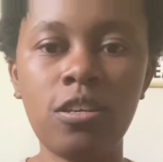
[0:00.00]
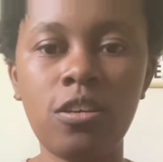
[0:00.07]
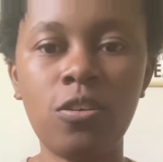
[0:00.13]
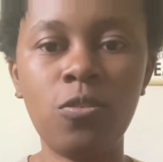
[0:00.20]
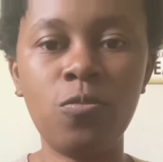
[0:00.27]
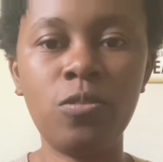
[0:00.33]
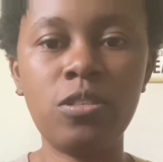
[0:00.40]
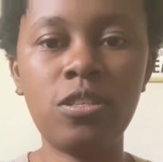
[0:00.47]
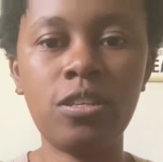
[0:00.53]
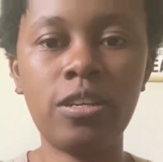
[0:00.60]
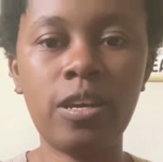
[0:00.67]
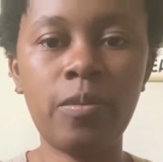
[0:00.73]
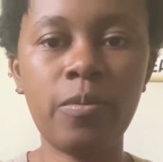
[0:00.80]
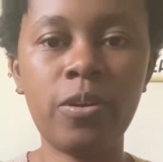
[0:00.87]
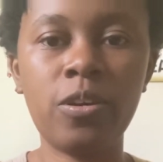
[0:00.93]
go into
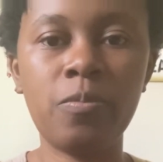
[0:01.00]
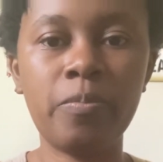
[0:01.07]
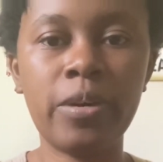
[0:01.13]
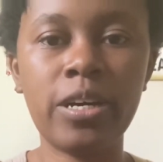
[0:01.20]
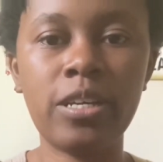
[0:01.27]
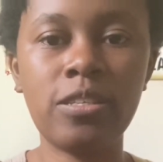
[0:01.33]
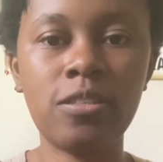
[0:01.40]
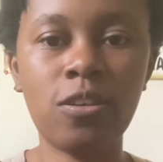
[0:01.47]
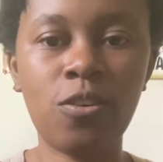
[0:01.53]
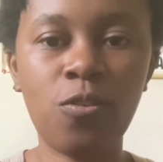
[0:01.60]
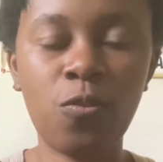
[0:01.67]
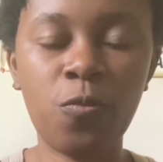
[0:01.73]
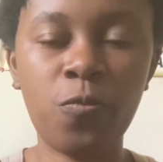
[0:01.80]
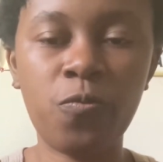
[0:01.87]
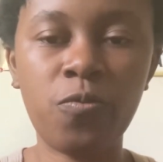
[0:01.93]
labor
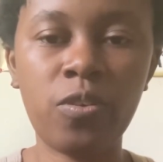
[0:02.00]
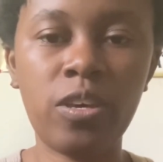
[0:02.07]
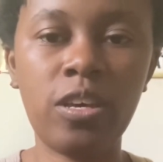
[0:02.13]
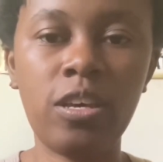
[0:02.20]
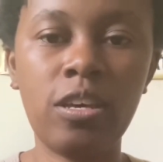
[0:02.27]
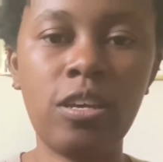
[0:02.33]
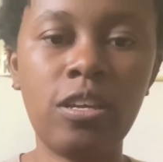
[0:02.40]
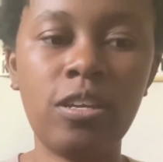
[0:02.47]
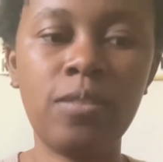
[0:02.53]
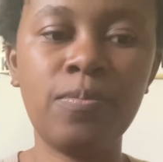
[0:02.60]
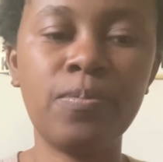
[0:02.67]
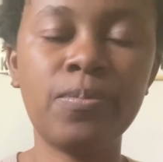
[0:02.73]
myself and,